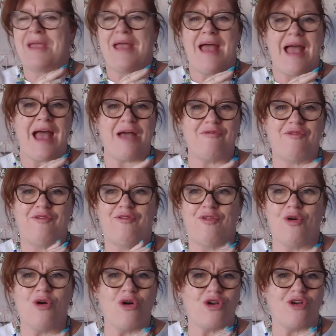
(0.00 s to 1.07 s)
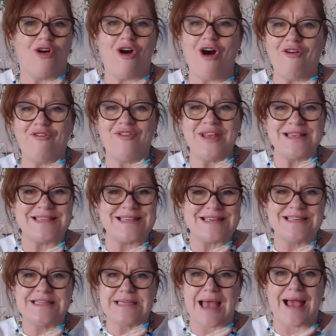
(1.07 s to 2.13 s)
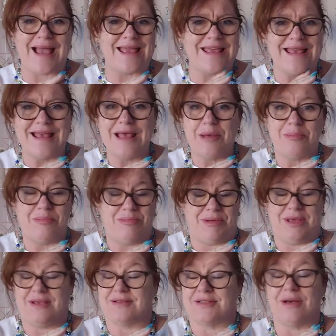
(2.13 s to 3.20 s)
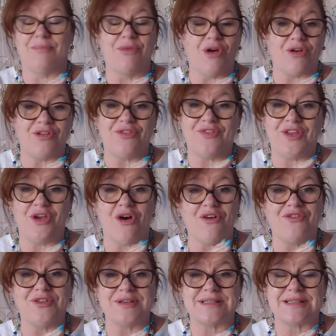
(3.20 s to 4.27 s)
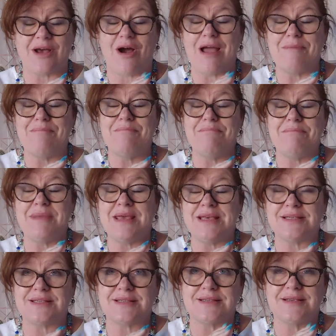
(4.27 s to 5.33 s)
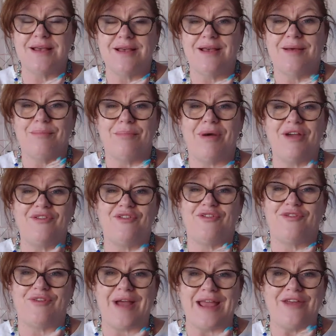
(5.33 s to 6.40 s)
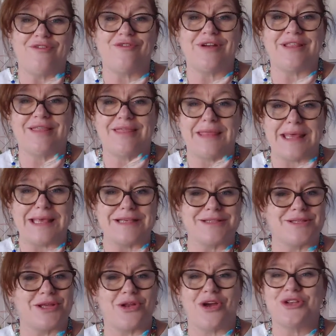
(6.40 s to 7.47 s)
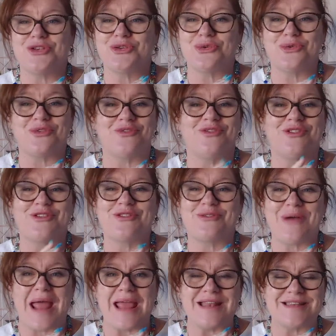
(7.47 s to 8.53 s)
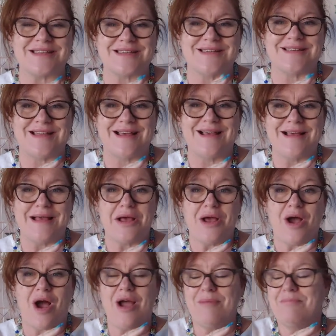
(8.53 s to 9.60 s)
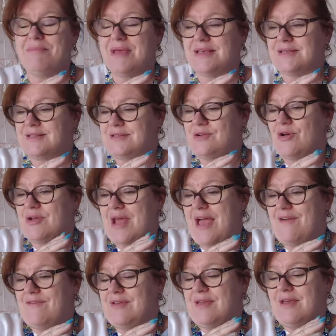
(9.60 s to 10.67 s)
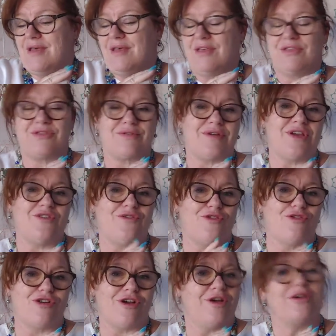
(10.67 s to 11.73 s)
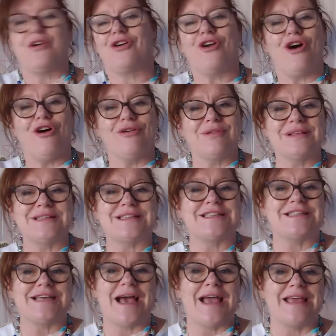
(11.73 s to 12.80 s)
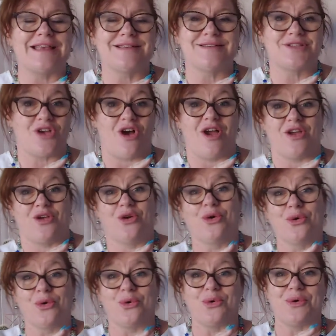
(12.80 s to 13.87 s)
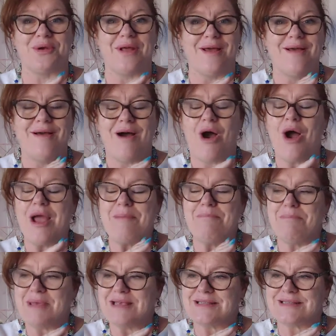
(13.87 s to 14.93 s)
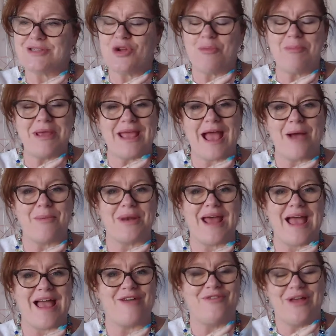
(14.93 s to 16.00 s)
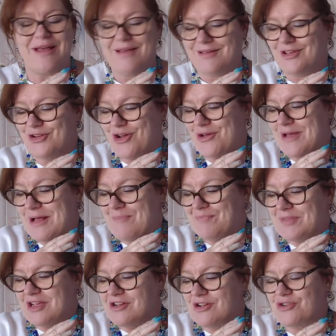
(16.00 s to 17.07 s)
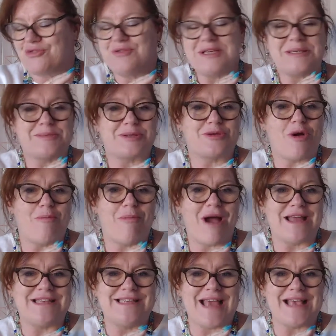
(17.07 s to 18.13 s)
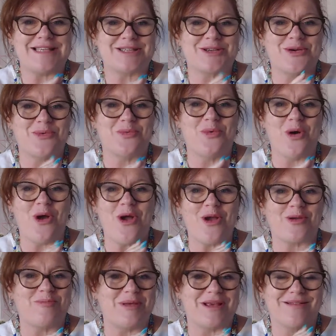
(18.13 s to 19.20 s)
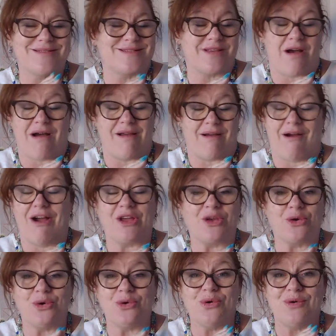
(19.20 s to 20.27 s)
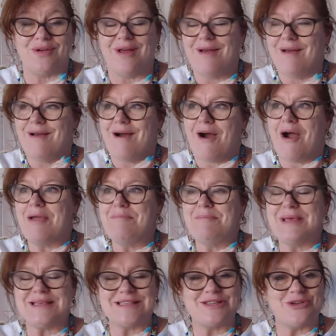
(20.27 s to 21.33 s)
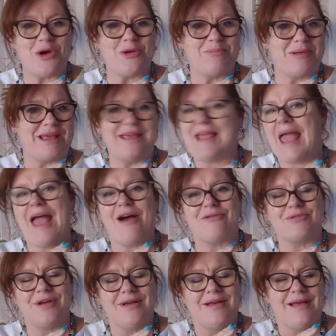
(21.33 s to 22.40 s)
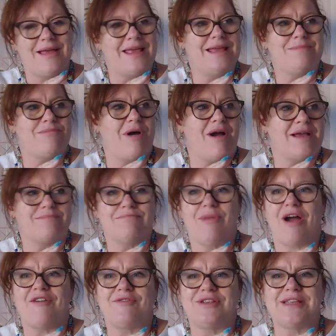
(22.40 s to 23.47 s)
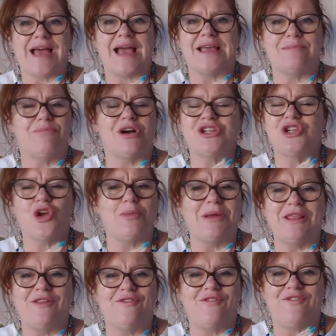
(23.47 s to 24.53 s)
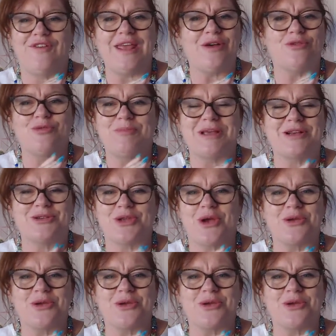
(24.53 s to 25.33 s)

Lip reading: have 4 coffees a day because I'm not at the office. I miss my favourite things that I took for granted. I miss not having 3 or 4 Coca Colas a day because I could. I miss not being able to have, crisps on my desk at work because I could. I miss not being out in my job in the field because I